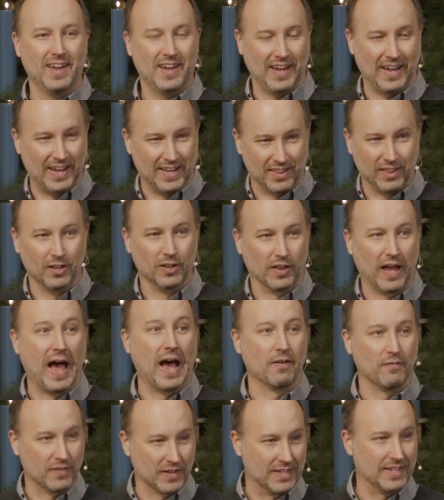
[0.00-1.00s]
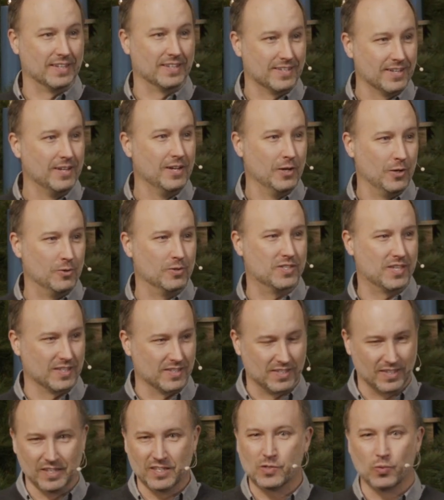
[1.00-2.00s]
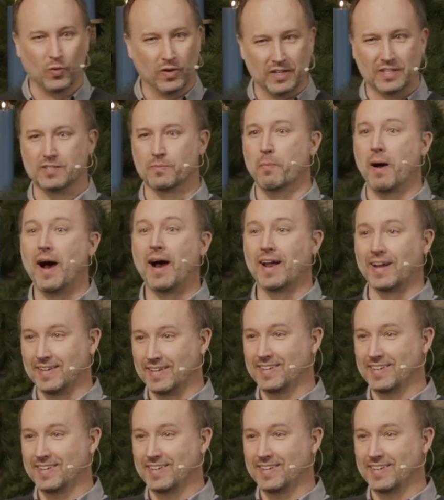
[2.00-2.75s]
eh, the advocate, who says, This one is mine,